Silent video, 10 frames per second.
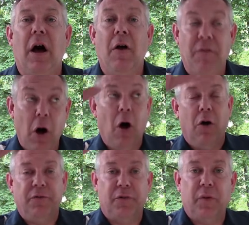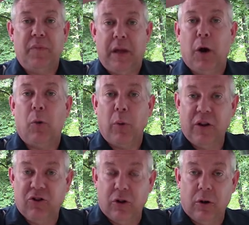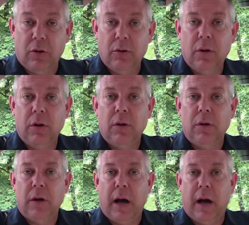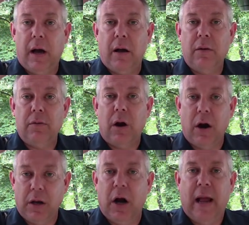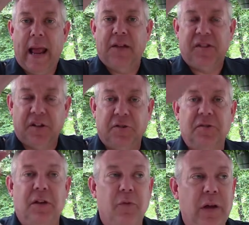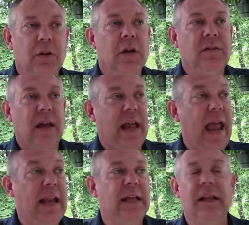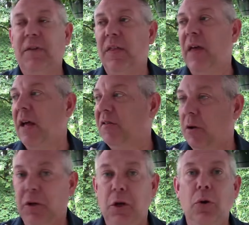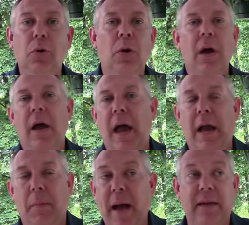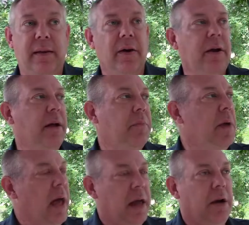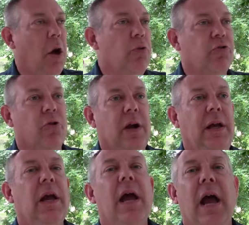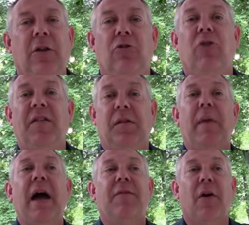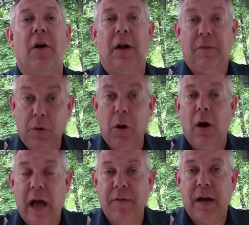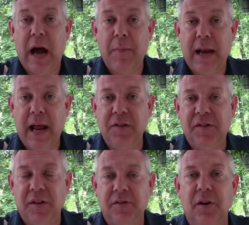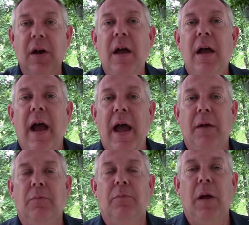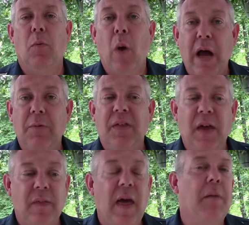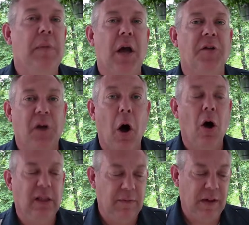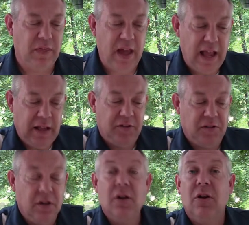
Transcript: evolved from the original uh, our, you know, ancestors. And if we take any living things, you know, you and a bacterium and an oak tree, and you trace it back far enough, you all have a common ancestor. And, and why do we think that? Because all living things